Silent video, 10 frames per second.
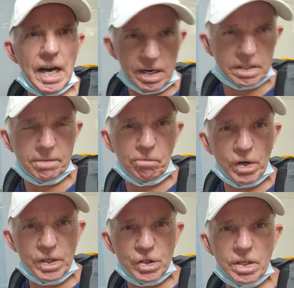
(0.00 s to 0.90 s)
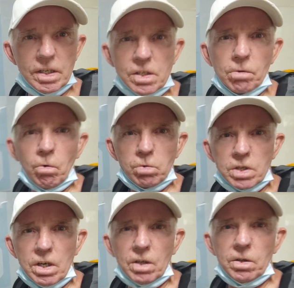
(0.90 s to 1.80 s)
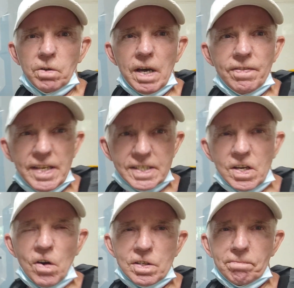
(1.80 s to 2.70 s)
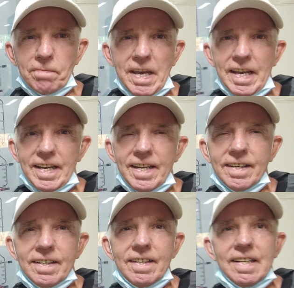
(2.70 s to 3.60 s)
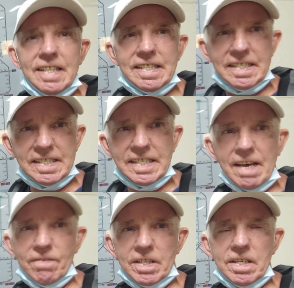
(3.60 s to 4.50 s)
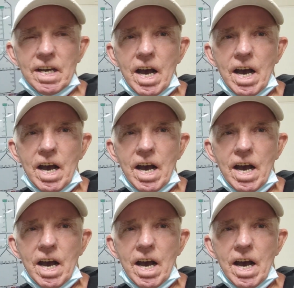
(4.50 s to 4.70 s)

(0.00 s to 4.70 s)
Uxbridge to Waterloo, and this cost me 7